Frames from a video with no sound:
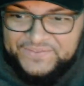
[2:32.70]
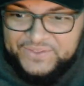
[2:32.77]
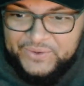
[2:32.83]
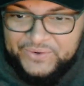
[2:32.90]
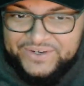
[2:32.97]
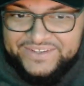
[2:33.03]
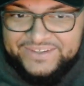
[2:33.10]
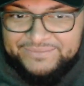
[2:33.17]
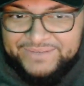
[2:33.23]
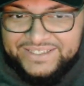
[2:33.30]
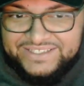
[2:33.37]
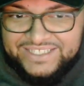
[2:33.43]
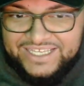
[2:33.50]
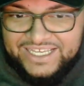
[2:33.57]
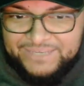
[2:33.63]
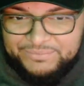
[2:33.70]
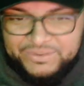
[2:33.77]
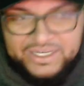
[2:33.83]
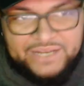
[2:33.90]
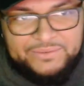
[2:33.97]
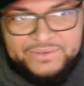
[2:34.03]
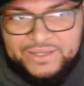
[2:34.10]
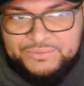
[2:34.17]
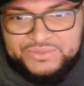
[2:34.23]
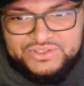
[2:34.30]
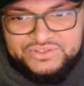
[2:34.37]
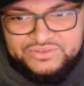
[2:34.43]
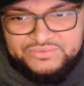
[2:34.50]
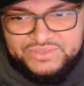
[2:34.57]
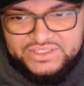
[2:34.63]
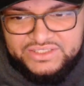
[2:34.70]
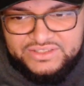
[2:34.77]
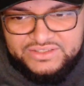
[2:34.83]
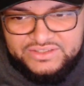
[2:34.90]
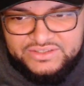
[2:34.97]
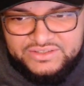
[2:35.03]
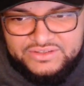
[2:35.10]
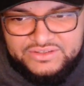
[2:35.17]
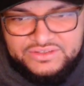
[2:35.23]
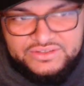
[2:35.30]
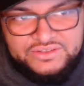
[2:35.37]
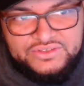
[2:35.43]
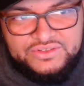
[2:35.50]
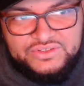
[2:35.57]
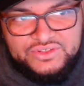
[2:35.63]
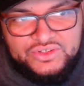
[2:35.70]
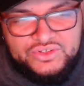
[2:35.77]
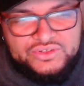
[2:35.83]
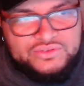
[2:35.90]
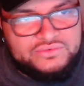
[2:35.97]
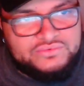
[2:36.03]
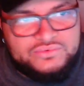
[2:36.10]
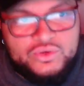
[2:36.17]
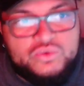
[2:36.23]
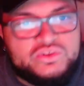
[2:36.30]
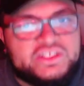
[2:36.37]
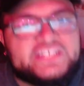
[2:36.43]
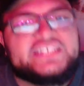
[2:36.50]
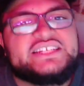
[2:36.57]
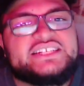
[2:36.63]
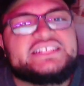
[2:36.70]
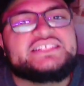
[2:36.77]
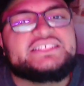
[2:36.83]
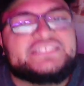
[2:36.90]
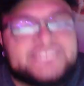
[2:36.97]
What is about to happen? I'm assuming woke ass